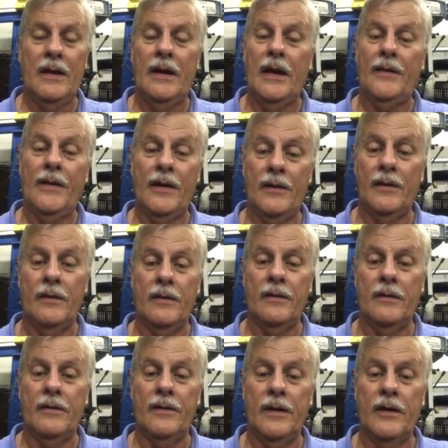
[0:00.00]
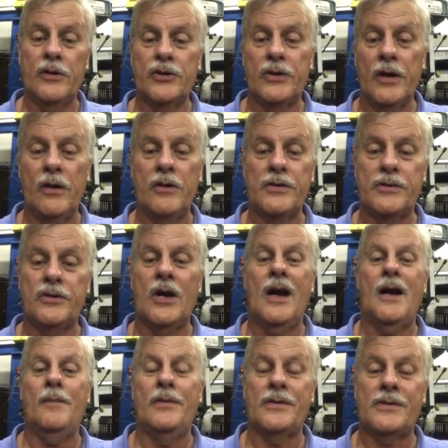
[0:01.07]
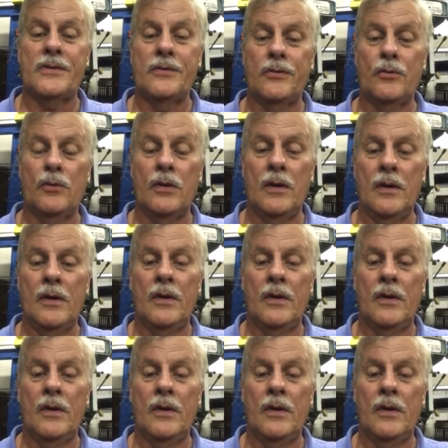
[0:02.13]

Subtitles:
and then the engineer's job is to